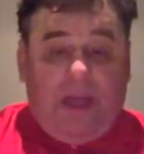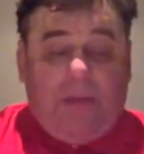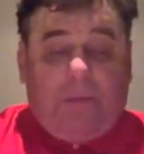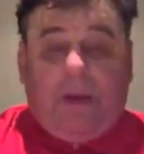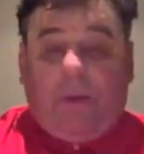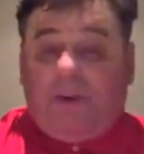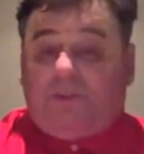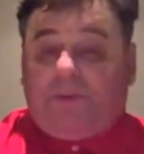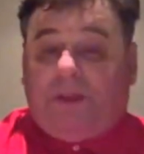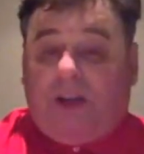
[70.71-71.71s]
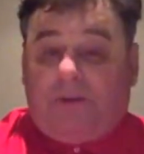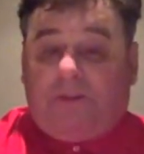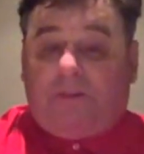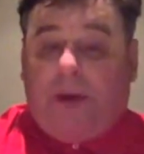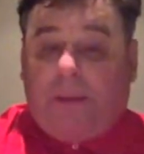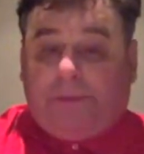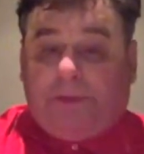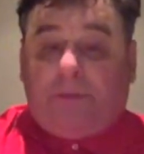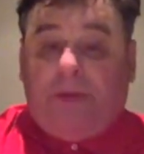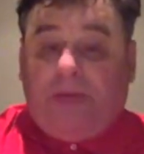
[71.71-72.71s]
by what has become a popular
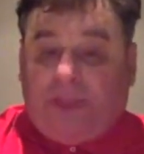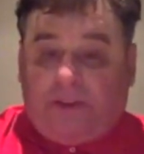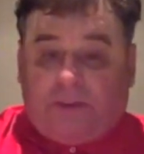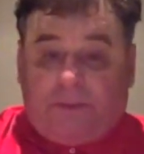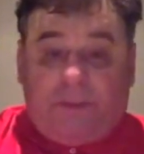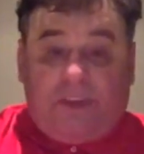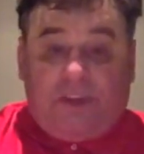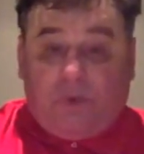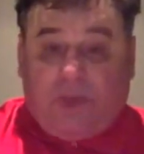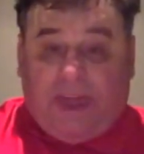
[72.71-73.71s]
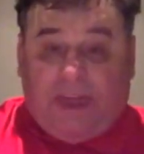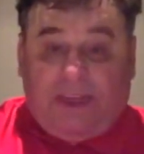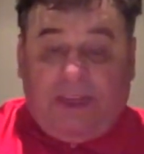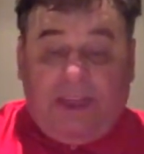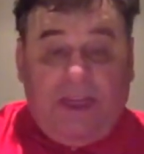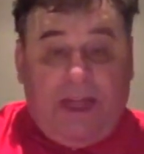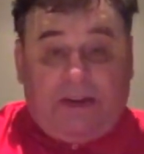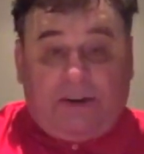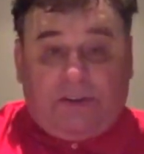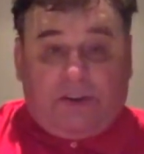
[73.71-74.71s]
Methodism in the UK and in
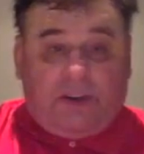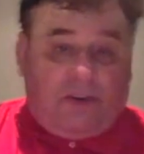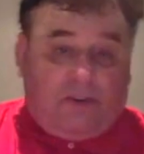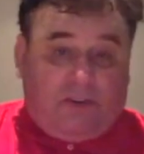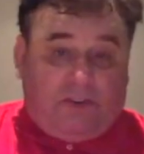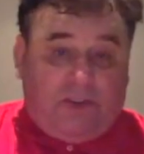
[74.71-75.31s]
other countries.